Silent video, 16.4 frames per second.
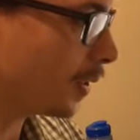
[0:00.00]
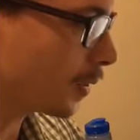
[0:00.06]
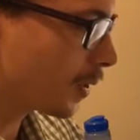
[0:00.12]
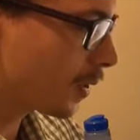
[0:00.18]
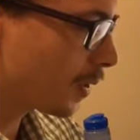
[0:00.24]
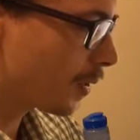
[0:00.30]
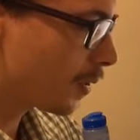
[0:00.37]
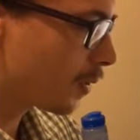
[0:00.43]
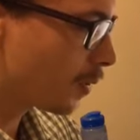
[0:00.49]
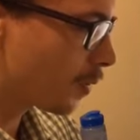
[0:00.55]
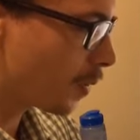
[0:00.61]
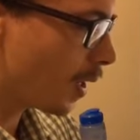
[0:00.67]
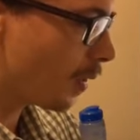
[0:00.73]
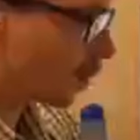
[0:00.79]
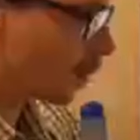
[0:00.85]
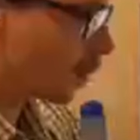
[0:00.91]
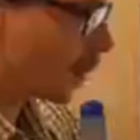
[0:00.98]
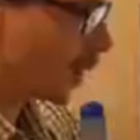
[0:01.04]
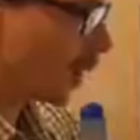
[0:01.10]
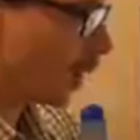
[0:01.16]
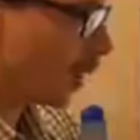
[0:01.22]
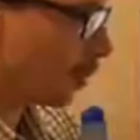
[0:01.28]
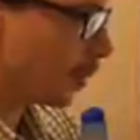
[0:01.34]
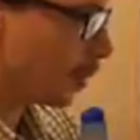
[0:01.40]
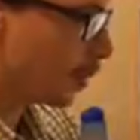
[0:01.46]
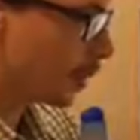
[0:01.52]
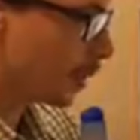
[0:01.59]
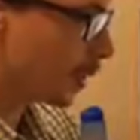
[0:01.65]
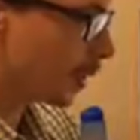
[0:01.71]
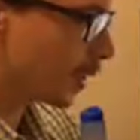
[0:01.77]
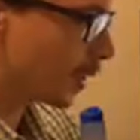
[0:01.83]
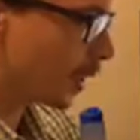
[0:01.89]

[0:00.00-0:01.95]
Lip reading: straight from the hip, using the